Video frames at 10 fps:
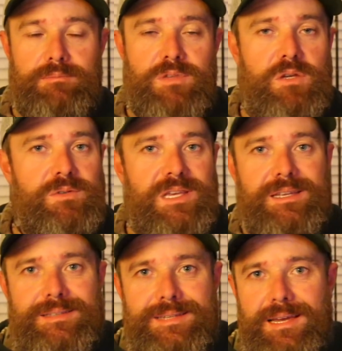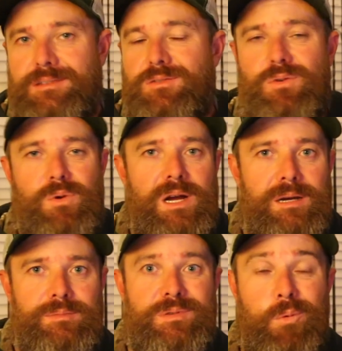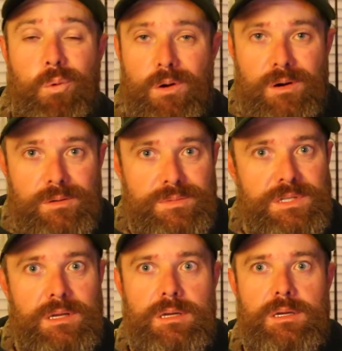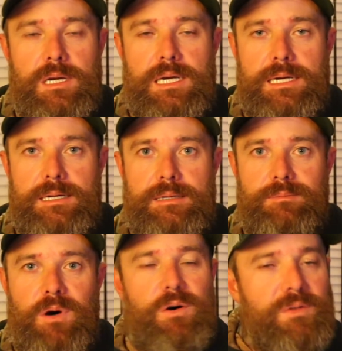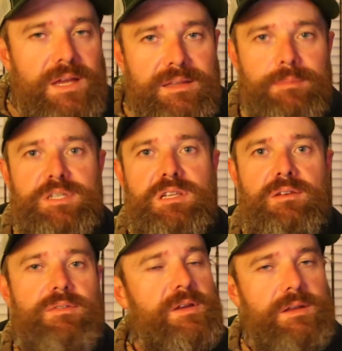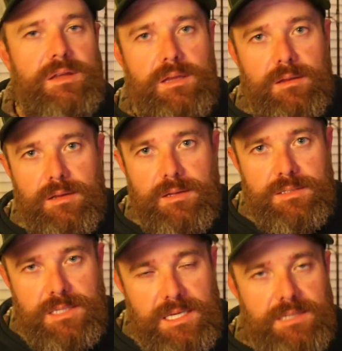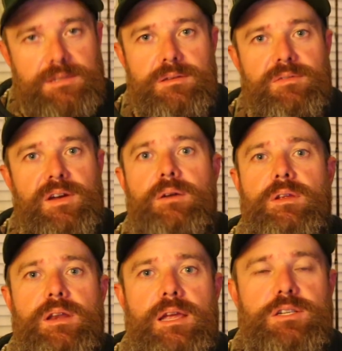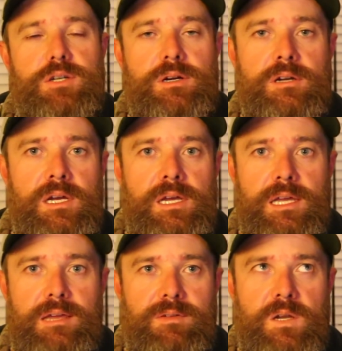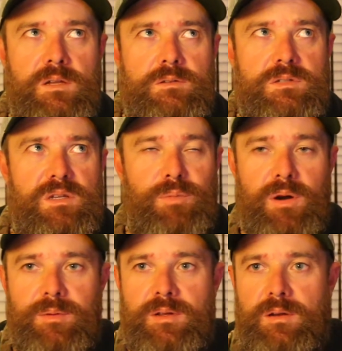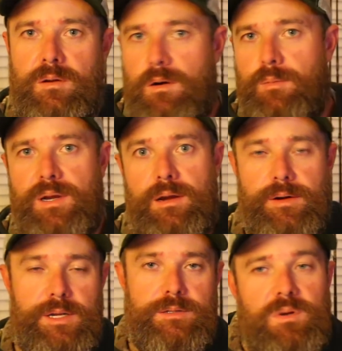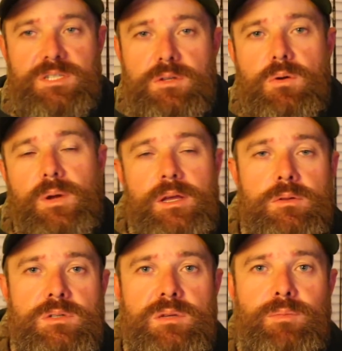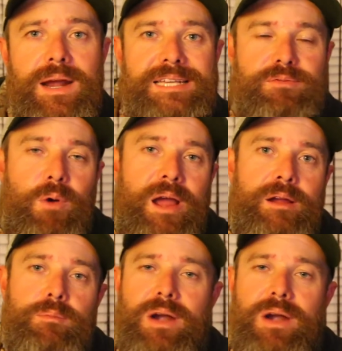Use insects, grubs, worms, all that type of stuff is easily found in nature, even in suburban and urban areas. We also do include some brass wire.